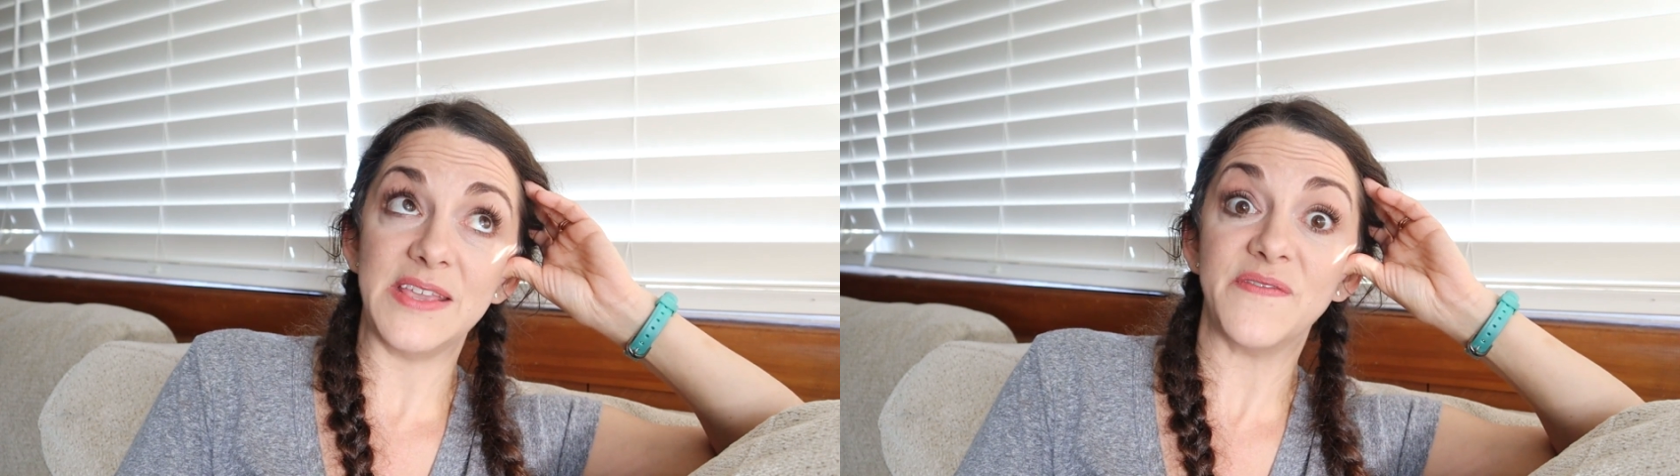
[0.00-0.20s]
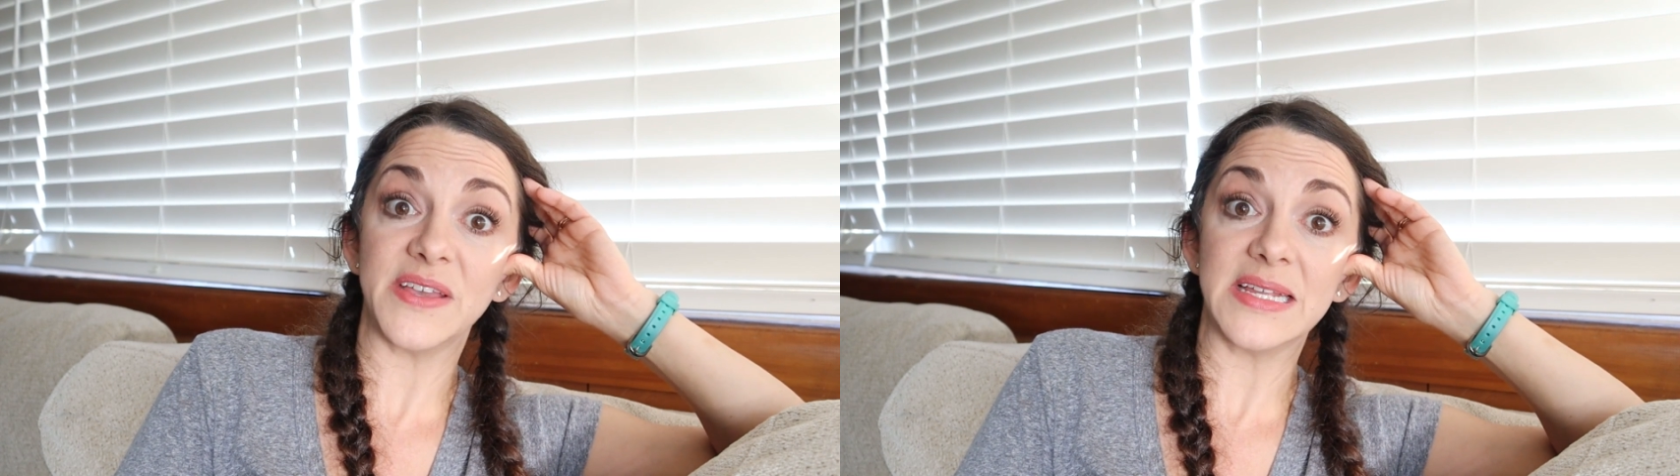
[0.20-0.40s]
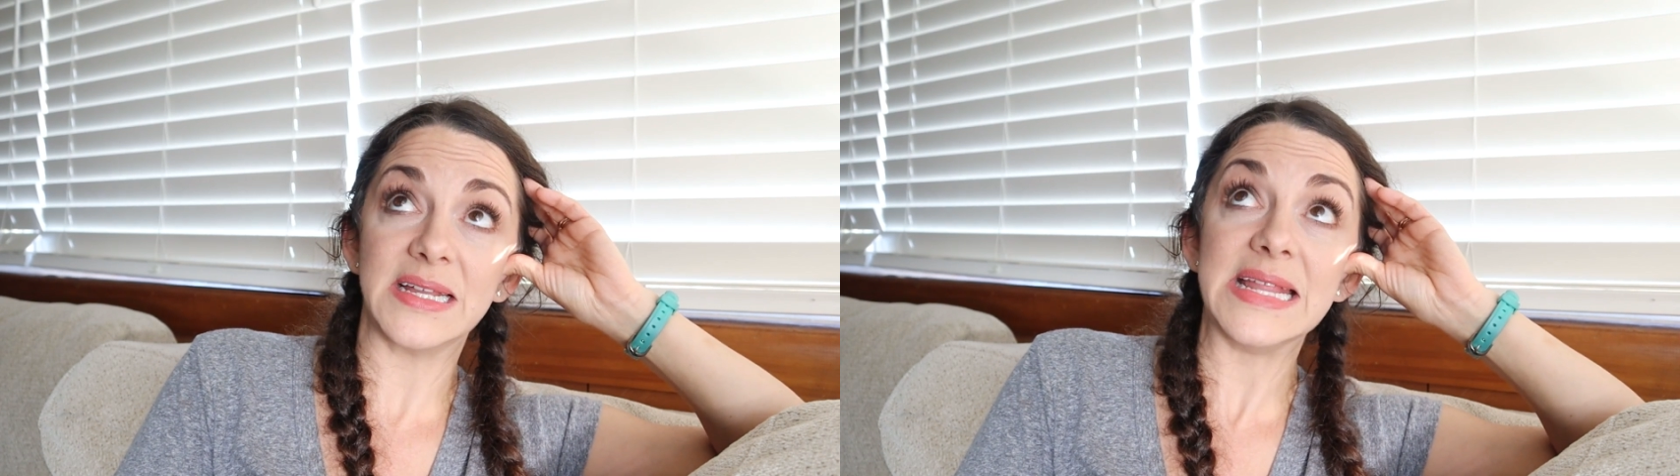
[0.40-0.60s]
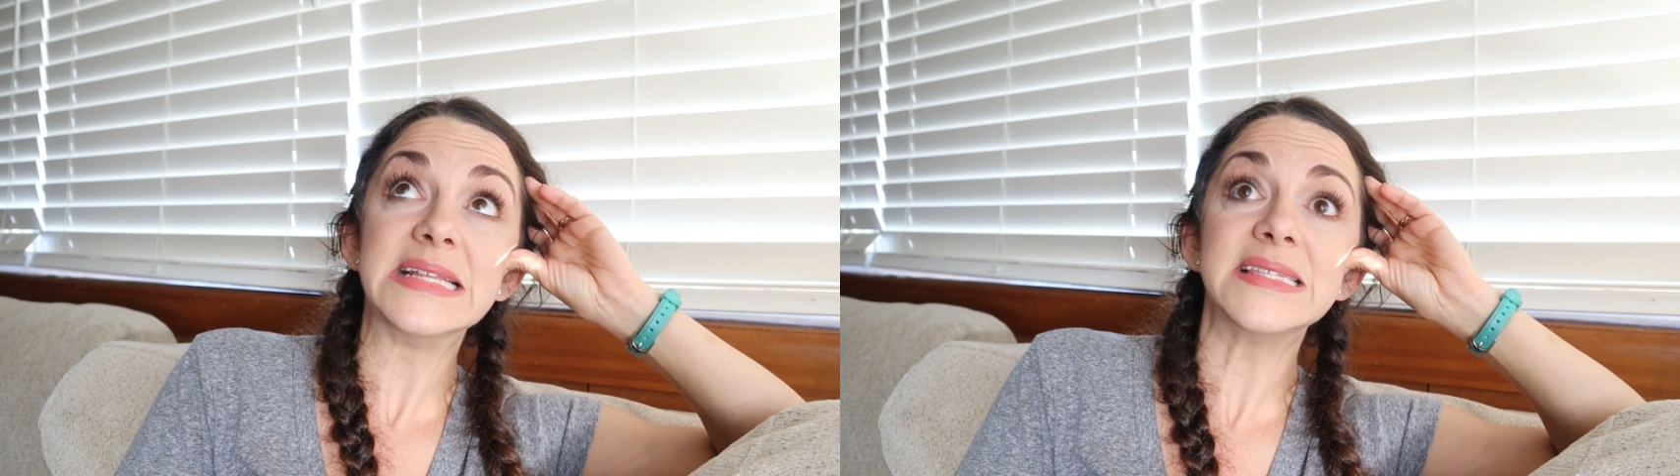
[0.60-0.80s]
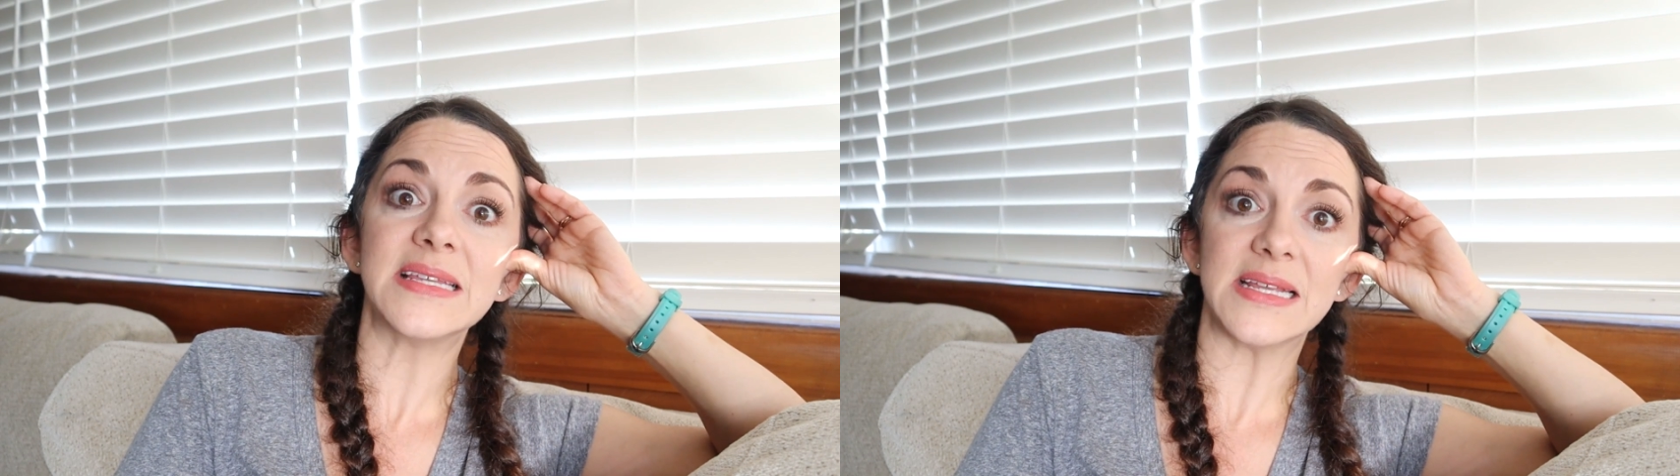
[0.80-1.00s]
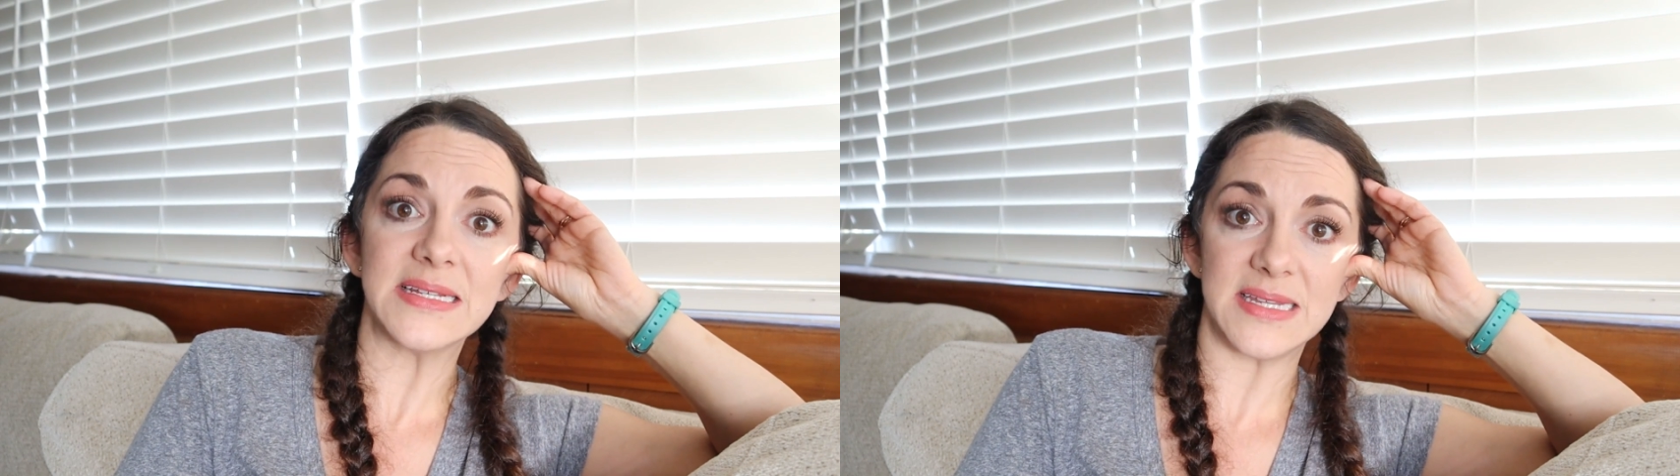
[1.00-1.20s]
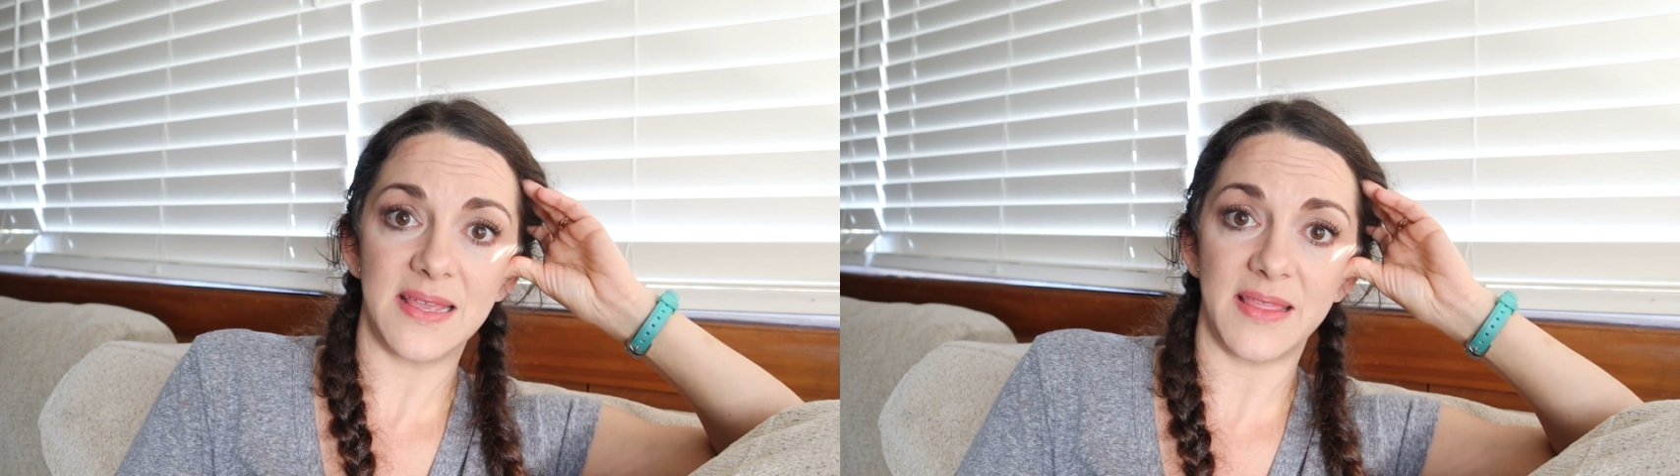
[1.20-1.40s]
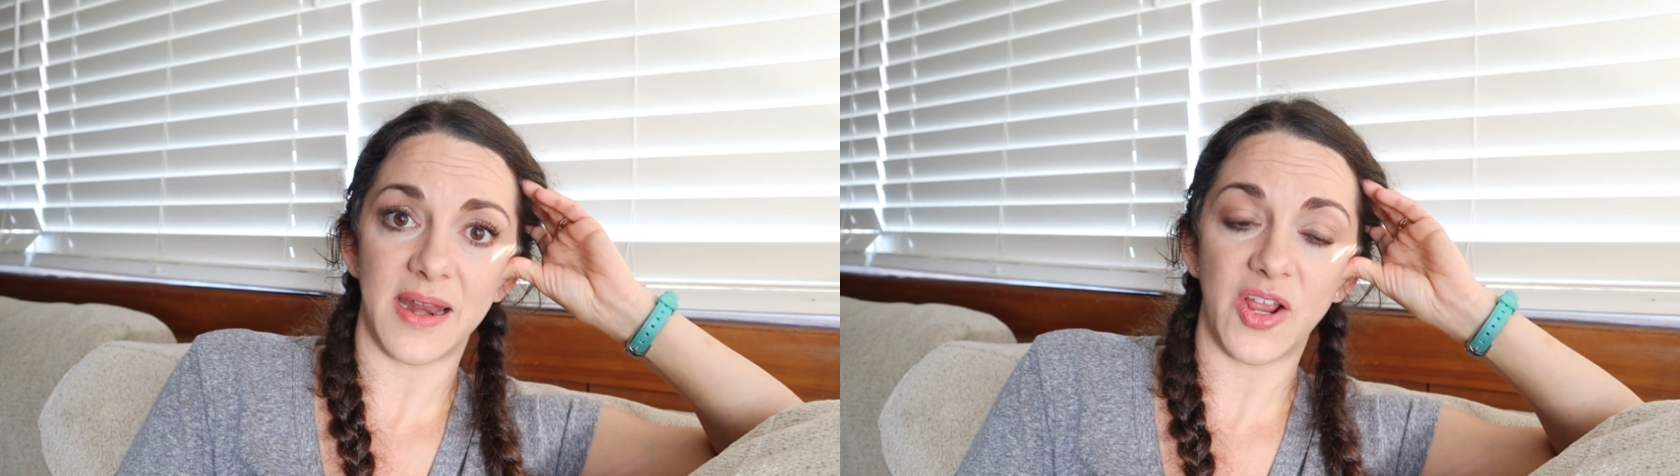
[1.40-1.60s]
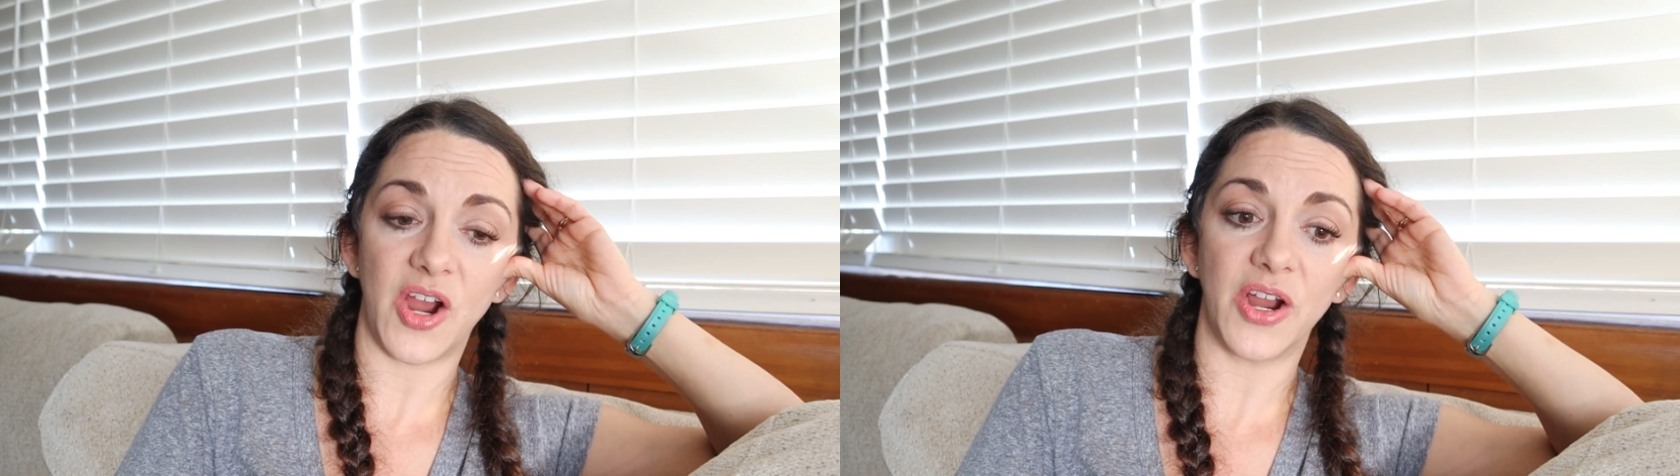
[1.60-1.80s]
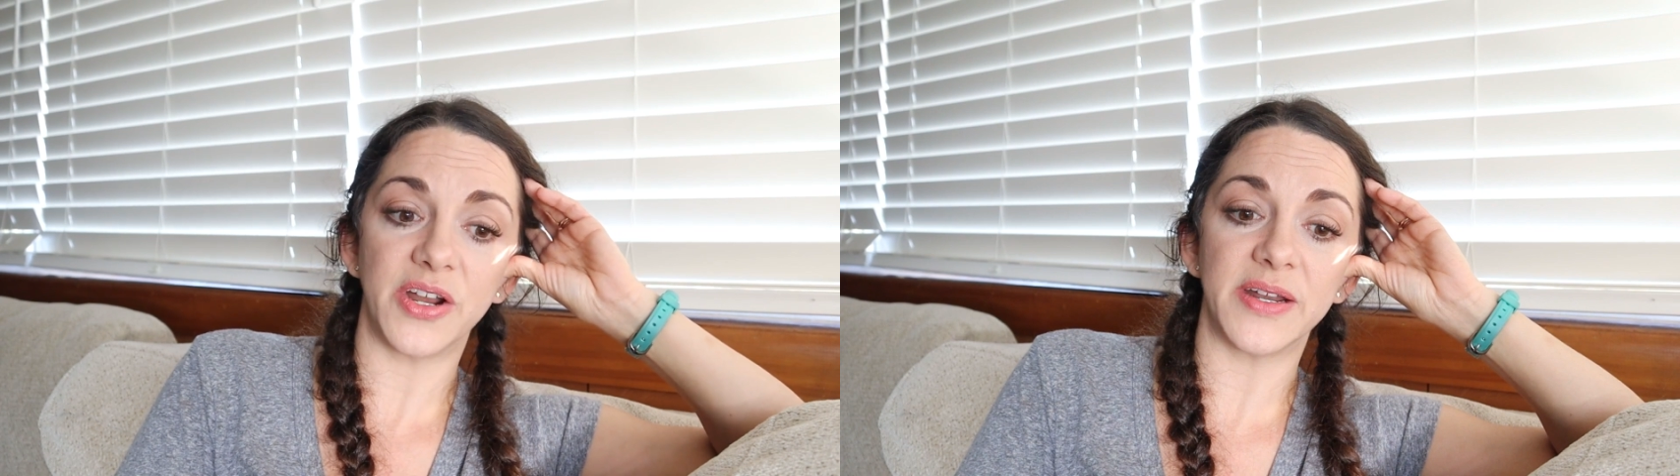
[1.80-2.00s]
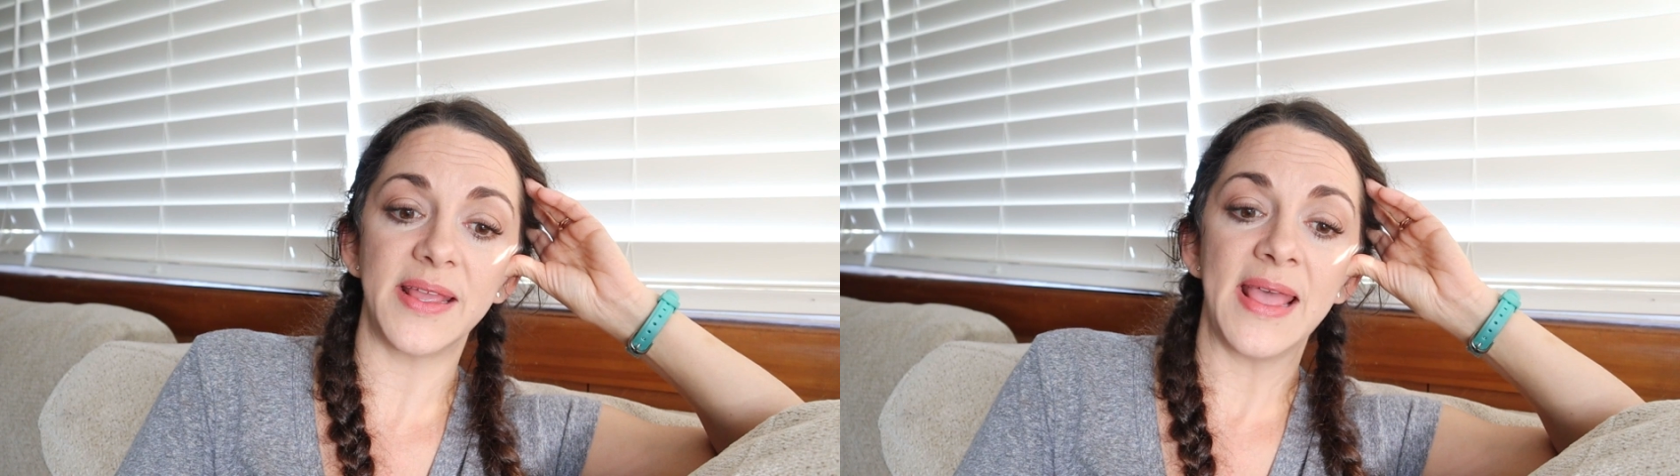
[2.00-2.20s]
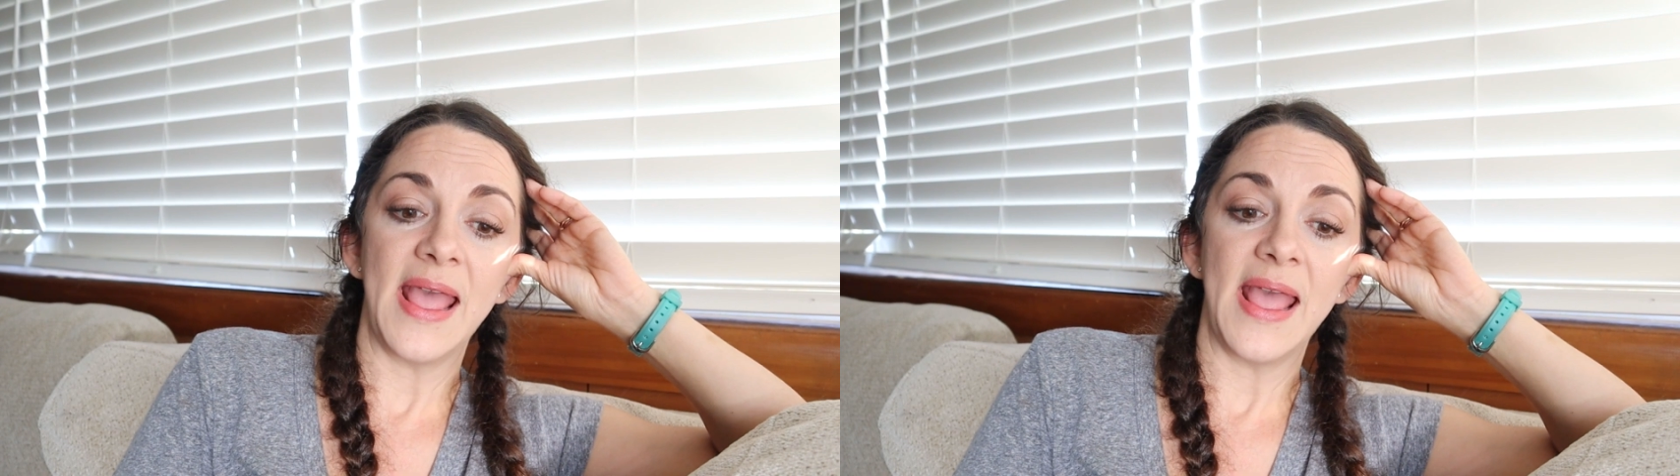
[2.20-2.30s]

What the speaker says: incident that occurred,